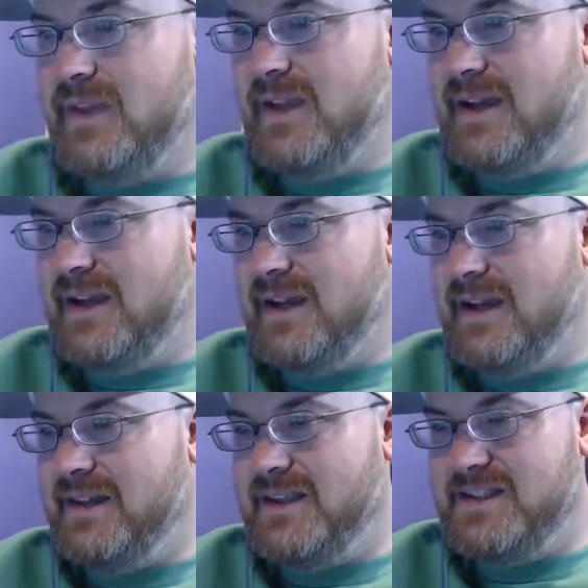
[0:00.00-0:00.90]

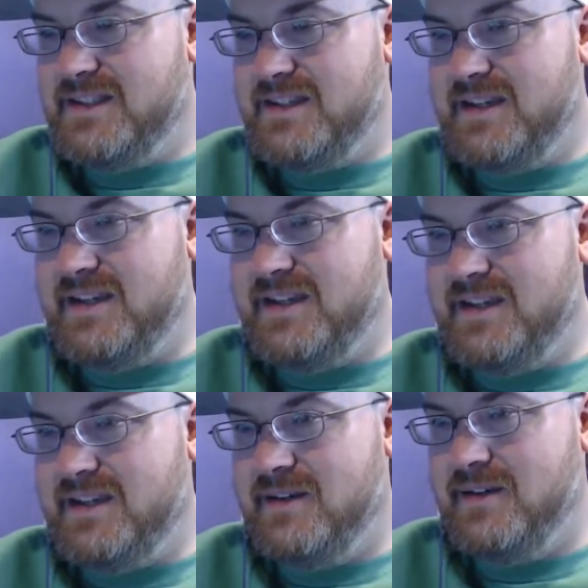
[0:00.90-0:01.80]
Let's
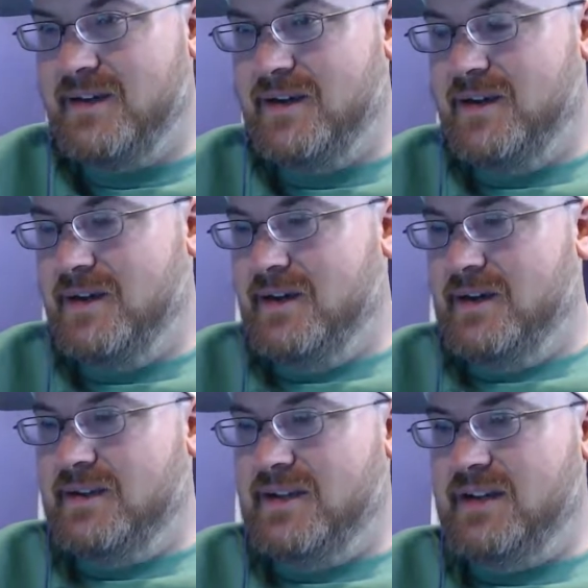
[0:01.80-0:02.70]
see.
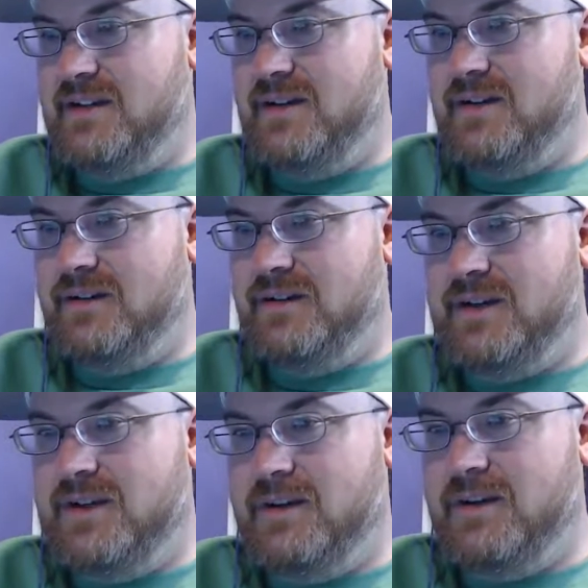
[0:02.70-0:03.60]
Taking another look
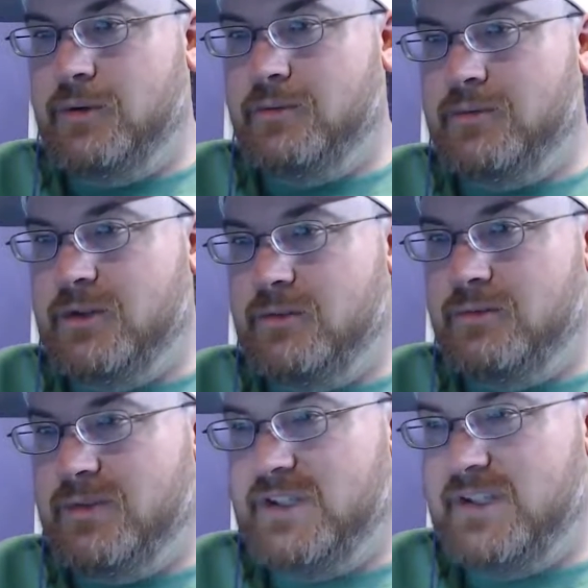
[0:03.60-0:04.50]
here. Whoop,
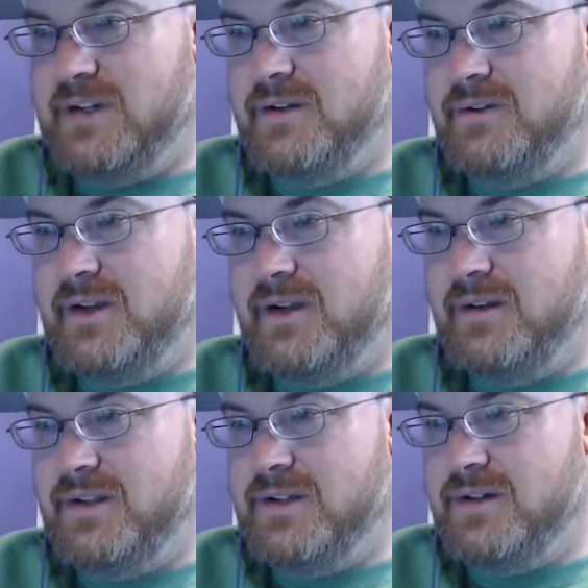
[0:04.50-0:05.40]
nope, let's not go
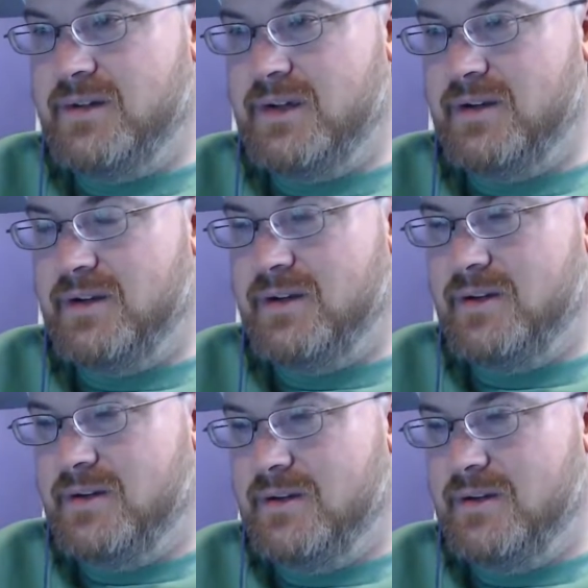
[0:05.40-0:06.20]
there. Let's go here.